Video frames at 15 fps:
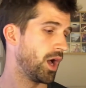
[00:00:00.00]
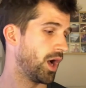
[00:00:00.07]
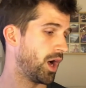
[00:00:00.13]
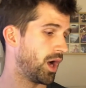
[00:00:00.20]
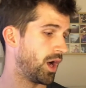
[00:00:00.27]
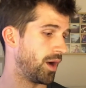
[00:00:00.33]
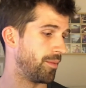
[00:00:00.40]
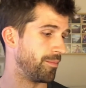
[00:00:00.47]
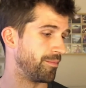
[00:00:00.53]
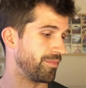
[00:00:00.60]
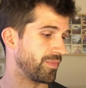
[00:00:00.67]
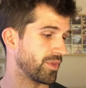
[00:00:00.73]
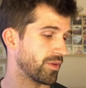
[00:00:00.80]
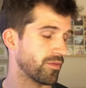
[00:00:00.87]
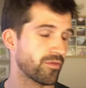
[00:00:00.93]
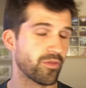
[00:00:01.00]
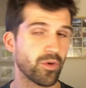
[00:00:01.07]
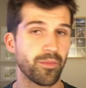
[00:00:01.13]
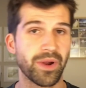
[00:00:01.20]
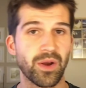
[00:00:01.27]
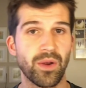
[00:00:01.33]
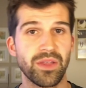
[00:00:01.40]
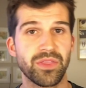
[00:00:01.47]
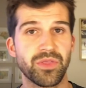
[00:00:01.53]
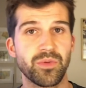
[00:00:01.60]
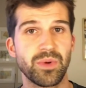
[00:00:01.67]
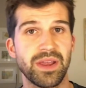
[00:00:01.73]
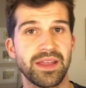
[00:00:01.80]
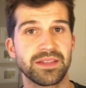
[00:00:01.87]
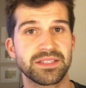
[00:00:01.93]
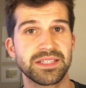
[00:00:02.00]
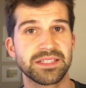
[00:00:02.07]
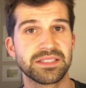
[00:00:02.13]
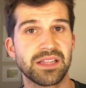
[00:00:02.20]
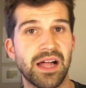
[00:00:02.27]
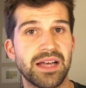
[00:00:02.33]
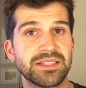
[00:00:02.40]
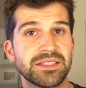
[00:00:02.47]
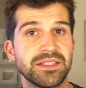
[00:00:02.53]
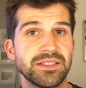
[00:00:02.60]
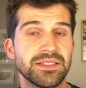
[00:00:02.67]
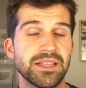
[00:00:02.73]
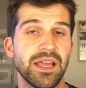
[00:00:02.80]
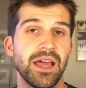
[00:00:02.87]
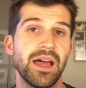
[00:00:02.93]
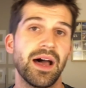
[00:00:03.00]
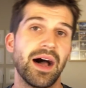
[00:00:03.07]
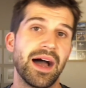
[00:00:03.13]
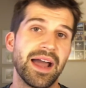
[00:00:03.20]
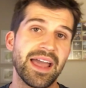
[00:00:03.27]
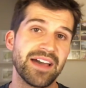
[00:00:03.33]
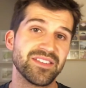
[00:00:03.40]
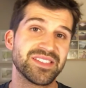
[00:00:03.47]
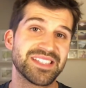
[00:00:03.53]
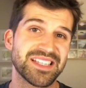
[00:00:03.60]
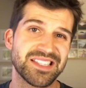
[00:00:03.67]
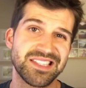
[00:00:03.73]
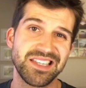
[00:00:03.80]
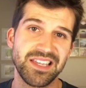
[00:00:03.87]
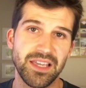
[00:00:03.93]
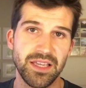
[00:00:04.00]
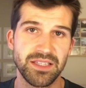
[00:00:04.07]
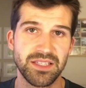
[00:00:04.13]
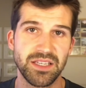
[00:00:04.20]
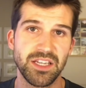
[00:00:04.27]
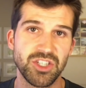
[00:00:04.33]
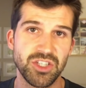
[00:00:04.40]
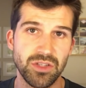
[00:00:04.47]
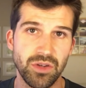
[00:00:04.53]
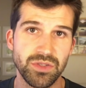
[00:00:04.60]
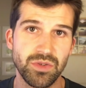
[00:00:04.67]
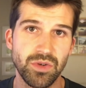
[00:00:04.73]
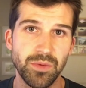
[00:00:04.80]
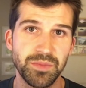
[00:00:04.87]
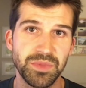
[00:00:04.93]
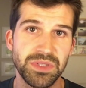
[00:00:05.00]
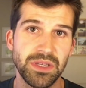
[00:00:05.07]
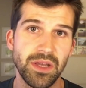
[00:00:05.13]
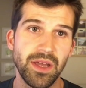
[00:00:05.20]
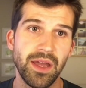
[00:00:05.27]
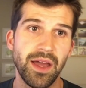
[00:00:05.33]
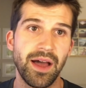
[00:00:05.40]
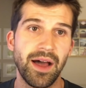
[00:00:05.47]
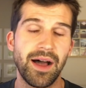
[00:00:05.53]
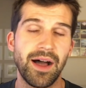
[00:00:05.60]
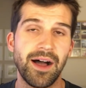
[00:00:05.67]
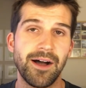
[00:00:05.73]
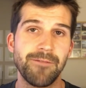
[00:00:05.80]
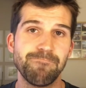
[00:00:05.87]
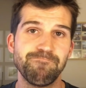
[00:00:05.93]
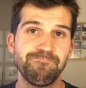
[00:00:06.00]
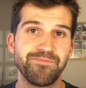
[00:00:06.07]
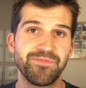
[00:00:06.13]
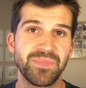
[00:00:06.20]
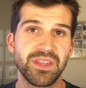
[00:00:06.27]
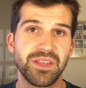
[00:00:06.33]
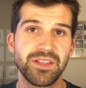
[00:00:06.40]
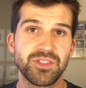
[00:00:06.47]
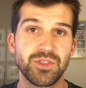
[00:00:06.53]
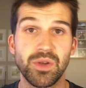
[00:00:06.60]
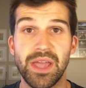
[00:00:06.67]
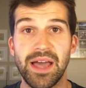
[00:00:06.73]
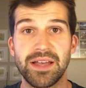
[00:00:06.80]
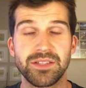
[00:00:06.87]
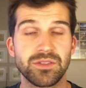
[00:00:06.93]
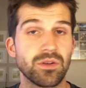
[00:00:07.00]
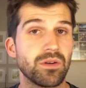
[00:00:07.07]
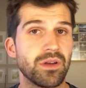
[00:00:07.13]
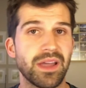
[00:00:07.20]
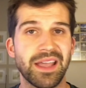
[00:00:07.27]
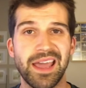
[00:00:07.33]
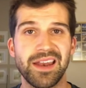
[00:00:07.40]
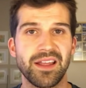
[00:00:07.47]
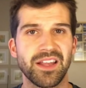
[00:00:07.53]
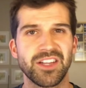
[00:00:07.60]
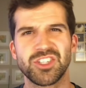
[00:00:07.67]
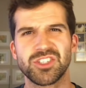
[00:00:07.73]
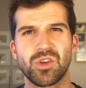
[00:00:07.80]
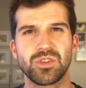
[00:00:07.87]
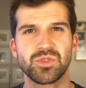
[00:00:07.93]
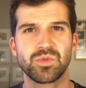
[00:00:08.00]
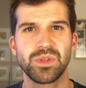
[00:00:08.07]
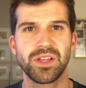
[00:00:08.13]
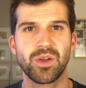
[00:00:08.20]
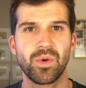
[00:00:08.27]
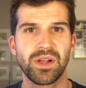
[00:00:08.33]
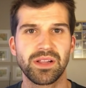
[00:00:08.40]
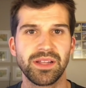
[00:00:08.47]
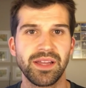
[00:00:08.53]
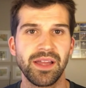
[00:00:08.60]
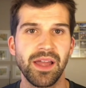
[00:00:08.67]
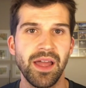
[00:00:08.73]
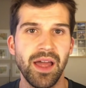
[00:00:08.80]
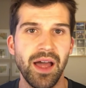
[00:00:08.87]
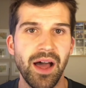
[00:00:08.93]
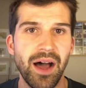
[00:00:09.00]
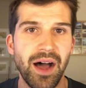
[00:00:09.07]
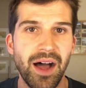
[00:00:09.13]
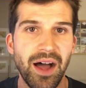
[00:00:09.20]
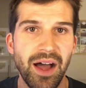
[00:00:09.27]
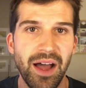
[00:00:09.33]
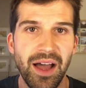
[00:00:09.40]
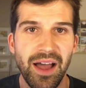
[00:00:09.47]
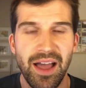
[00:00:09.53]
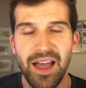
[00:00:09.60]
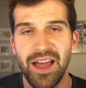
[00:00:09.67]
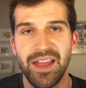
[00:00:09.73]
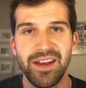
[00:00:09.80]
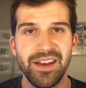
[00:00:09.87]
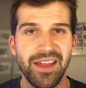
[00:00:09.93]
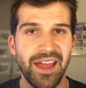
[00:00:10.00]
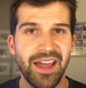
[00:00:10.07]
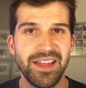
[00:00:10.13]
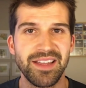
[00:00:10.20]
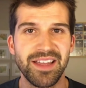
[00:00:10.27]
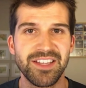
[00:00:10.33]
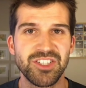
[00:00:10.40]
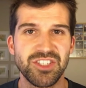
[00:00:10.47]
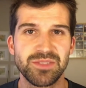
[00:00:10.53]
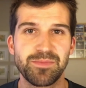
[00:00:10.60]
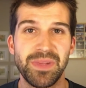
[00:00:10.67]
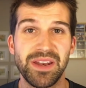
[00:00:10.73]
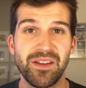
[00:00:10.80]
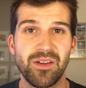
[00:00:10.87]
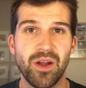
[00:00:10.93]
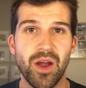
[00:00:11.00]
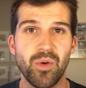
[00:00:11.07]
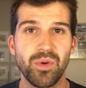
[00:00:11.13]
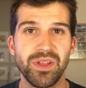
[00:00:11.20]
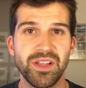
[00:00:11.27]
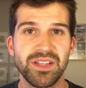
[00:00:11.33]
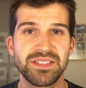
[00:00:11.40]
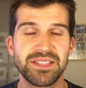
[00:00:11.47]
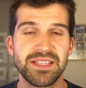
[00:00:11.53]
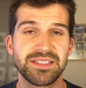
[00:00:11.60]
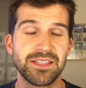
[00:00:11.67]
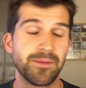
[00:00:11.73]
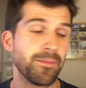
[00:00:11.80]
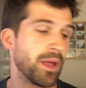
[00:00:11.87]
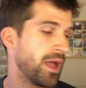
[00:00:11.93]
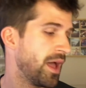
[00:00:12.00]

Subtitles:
For my grade 3 and 6 classes, I have 16 kids in each of those groups. So yeah, so again, it just goes really quickly, and it's just been a really good system.